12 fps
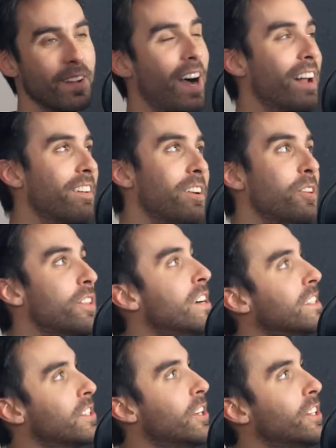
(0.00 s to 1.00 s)
I don't know.
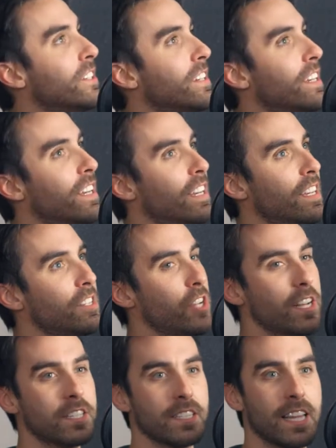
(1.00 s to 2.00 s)
So
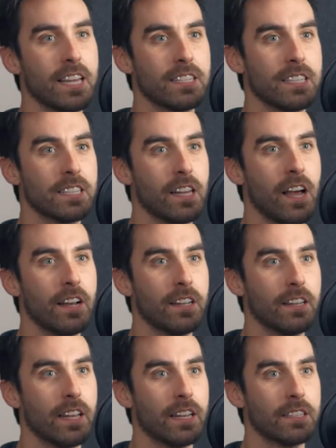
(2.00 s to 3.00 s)
Genesis has this line
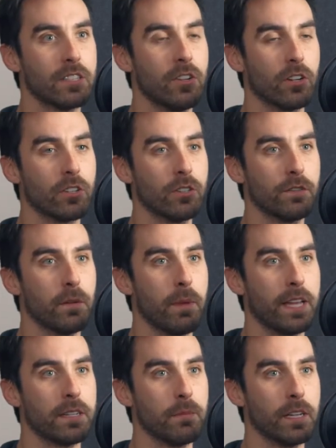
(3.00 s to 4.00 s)
that it's not good for
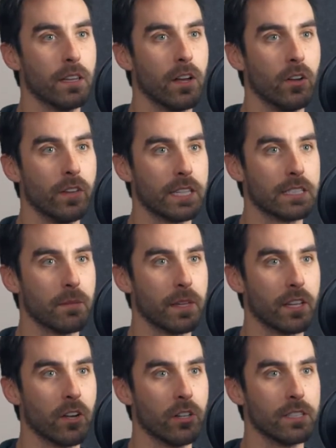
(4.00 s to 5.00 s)
man to be alone. That's
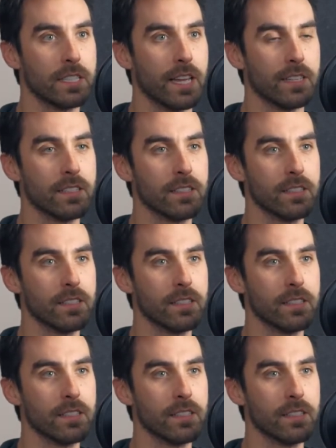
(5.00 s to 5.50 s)
something God says.